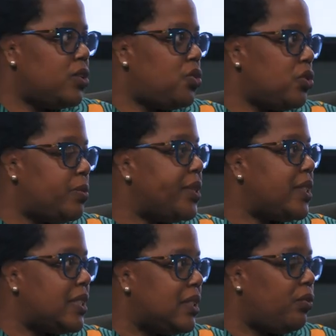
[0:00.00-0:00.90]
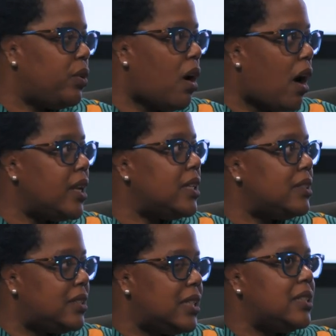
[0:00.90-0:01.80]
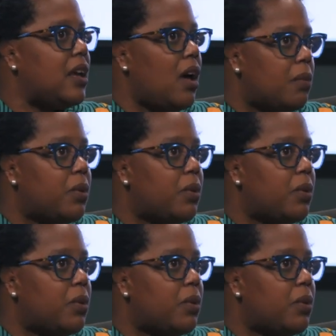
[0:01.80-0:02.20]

to distribute it to different audiences,